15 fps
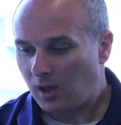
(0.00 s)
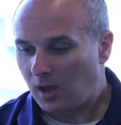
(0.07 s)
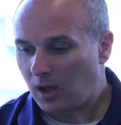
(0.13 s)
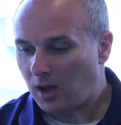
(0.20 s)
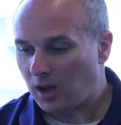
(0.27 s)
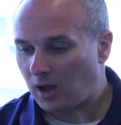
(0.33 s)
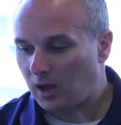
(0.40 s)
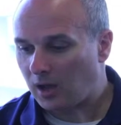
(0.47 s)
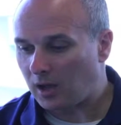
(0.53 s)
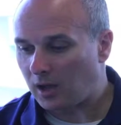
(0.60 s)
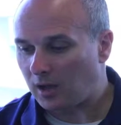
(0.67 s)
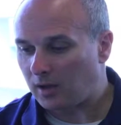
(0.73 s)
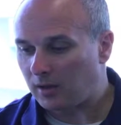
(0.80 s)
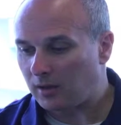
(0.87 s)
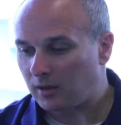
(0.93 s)

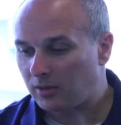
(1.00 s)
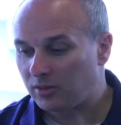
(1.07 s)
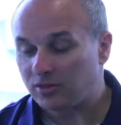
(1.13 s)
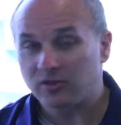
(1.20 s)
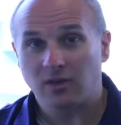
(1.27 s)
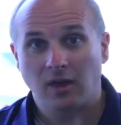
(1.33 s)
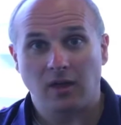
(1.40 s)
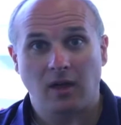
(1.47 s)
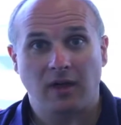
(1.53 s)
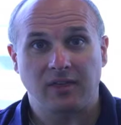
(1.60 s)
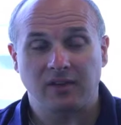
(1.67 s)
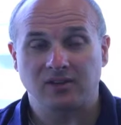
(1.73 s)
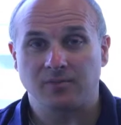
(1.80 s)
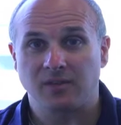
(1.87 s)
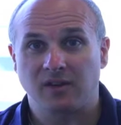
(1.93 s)
Uh, uh I
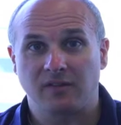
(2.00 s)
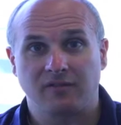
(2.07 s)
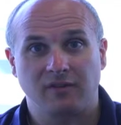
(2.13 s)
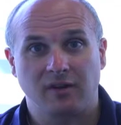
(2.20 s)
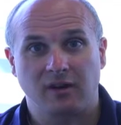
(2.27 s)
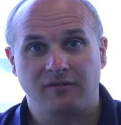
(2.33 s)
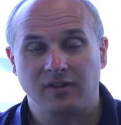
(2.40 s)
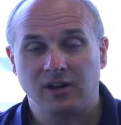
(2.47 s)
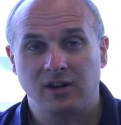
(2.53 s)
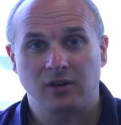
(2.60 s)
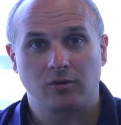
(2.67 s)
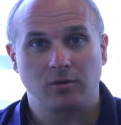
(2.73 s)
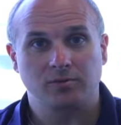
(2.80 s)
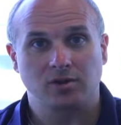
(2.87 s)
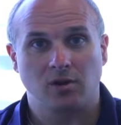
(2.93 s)
think some of the affinity
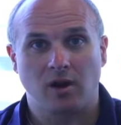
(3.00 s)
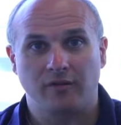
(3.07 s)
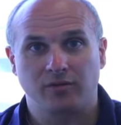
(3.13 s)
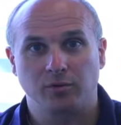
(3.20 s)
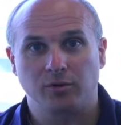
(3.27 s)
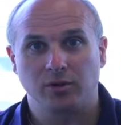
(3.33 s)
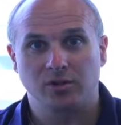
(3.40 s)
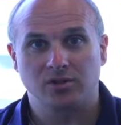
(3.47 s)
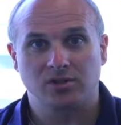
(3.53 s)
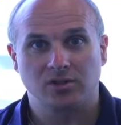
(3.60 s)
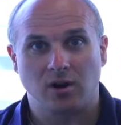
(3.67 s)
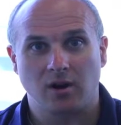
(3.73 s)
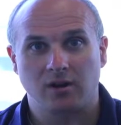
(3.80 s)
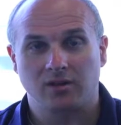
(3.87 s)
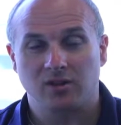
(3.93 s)
groups are off to a good
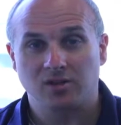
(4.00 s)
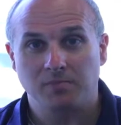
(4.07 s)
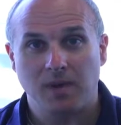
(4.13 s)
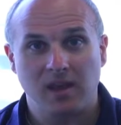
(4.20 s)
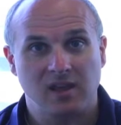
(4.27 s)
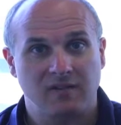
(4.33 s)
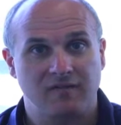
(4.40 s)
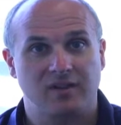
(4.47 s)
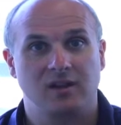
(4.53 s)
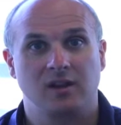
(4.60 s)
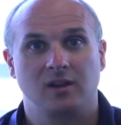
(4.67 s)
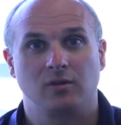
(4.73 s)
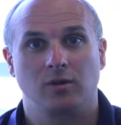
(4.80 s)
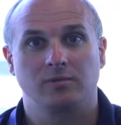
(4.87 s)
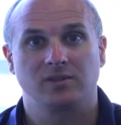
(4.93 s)
start. There's many affinity
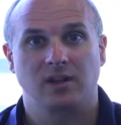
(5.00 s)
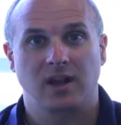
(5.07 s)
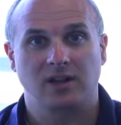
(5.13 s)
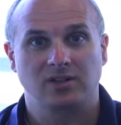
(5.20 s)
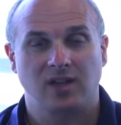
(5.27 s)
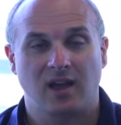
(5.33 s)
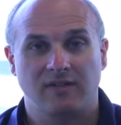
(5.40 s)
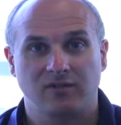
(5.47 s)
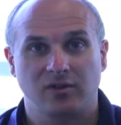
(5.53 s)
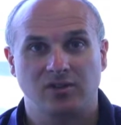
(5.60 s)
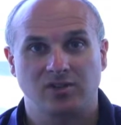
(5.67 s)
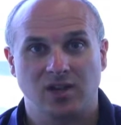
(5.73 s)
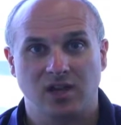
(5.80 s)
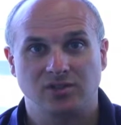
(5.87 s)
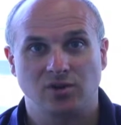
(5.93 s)
groups that actually have
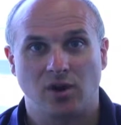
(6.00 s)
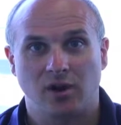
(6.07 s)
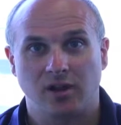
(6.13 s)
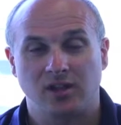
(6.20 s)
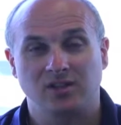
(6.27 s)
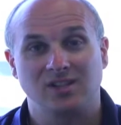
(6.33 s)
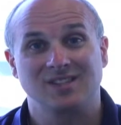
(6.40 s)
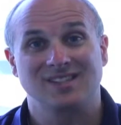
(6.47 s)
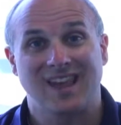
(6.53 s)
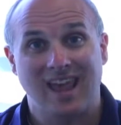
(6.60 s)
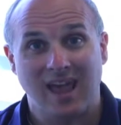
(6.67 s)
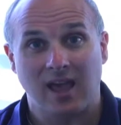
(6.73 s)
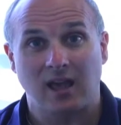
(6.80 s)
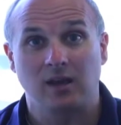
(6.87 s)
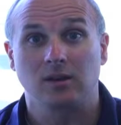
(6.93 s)
good-sized audiences
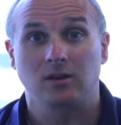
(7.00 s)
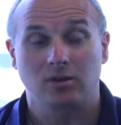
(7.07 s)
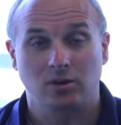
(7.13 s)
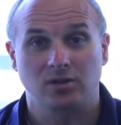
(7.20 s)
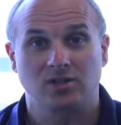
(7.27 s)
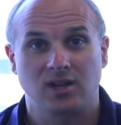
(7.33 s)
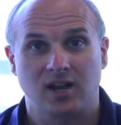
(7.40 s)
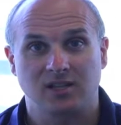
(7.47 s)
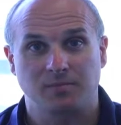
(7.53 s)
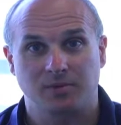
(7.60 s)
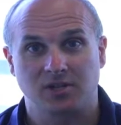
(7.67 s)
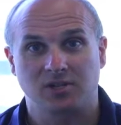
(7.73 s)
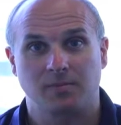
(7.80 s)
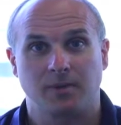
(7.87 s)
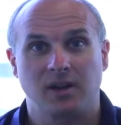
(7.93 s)
and good-sized
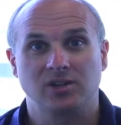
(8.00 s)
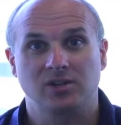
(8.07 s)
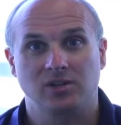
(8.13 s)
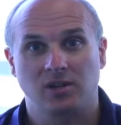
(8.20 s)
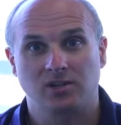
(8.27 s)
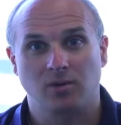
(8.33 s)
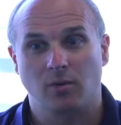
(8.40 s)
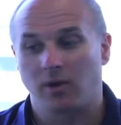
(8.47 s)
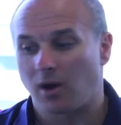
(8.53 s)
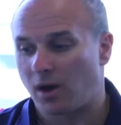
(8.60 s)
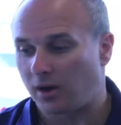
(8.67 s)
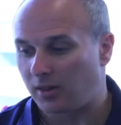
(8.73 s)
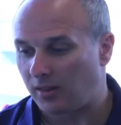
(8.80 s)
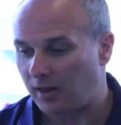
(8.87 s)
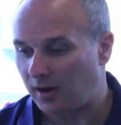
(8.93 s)
participation that's going
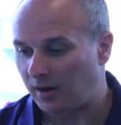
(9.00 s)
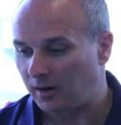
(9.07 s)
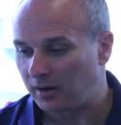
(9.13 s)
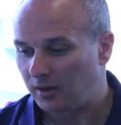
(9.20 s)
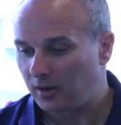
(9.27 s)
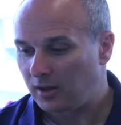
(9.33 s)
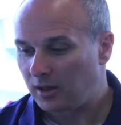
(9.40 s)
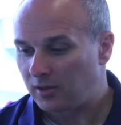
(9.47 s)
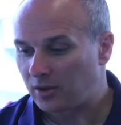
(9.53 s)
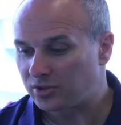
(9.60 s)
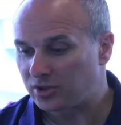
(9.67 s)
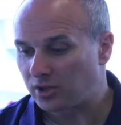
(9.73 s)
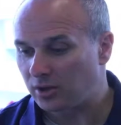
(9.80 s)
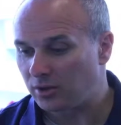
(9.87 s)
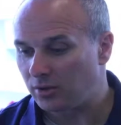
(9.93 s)
on in there. Those
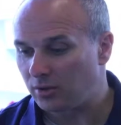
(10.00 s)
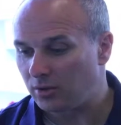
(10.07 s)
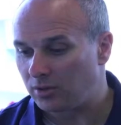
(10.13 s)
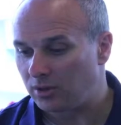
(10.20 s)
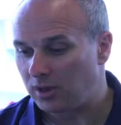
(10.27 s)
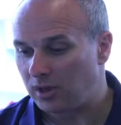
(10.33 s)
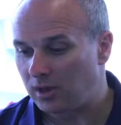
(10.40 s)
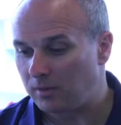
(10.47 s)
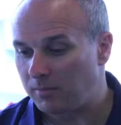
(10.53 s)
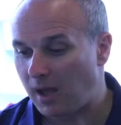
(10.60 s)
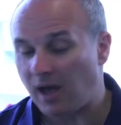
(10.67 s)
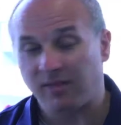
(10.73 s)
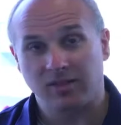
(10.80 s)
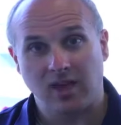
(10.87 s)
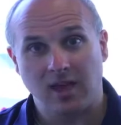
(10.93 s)
include the
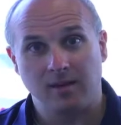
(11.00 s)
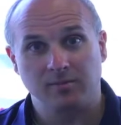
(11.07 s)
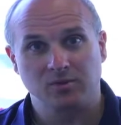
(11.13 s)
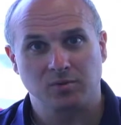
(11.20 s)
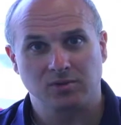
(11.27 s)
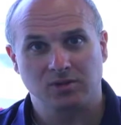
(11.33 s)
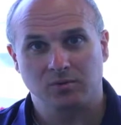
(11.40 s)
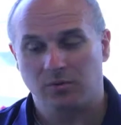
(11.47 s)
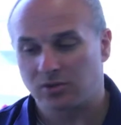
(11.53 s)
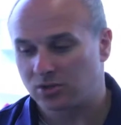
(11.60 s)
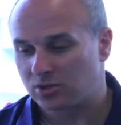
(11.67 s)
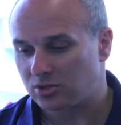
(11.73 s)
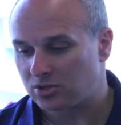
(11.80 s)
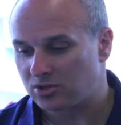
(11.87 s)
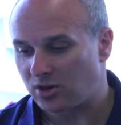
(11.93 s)
math games, which
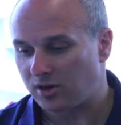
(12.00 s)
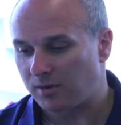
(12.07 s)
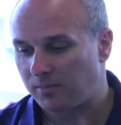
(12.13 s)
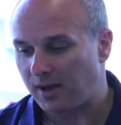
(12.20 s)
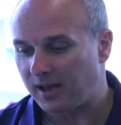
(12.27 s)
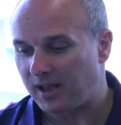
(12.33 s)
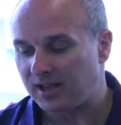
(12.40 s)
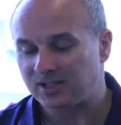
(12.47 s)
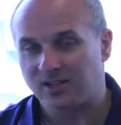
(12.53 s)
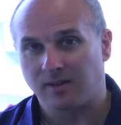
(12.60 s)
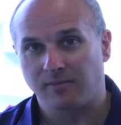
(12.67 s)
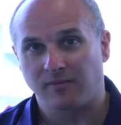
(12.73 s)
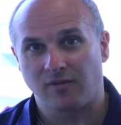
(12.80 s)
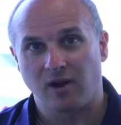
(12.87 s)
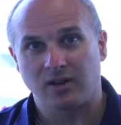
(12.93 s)
was started by
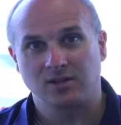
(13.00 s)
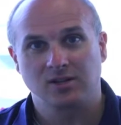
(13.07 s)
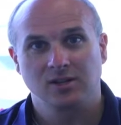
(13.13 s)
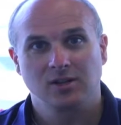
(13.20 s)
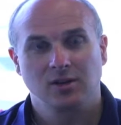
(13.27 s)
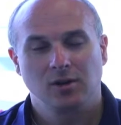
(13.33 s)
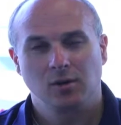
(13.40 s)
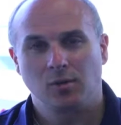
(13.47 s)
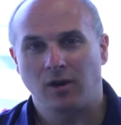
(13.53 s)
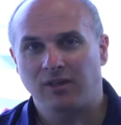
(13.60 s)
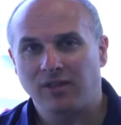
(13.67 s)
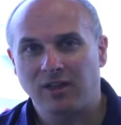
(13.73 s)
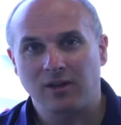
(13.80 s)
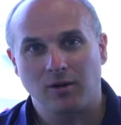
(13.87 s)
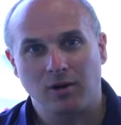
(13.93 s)
SM Watt who I
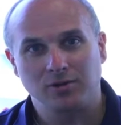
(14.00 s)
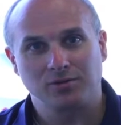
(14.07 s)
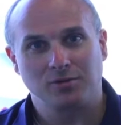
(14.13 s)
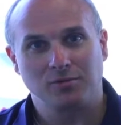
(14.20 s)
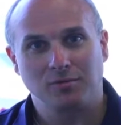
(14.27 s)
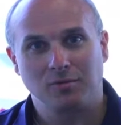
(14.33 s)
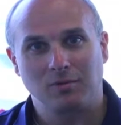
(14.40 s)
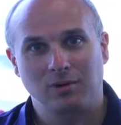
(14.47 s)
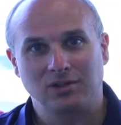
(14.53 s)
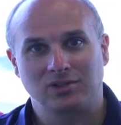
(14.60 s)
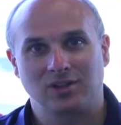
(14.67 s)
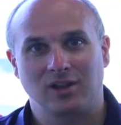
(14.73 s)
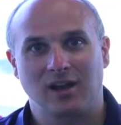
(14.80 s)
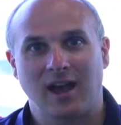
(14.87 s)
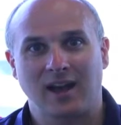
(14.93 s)
think also
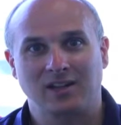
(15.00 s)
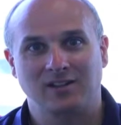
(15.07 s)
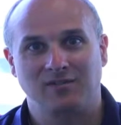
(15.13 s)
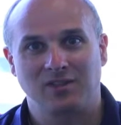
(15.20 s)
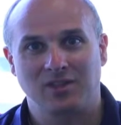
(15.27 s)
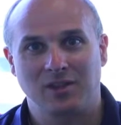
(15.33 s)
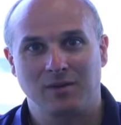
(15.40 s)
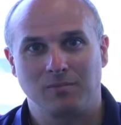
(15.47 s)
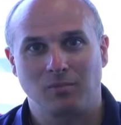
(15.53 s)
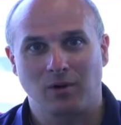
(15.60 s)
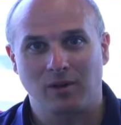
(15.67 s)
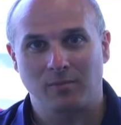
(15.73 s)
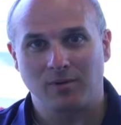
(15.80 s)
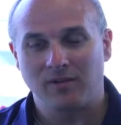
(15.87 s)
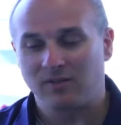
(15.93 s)
was uh, active in the, one
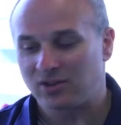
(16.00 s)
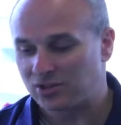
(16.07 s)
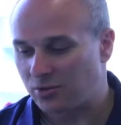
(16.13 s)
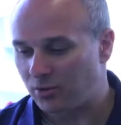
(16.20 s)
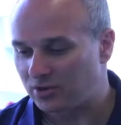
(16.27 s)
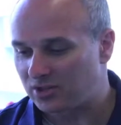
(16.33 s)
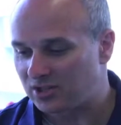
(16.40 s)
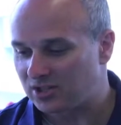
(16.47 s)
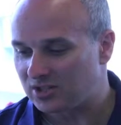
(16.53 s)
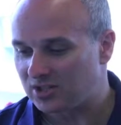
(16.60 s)
of the previous courses.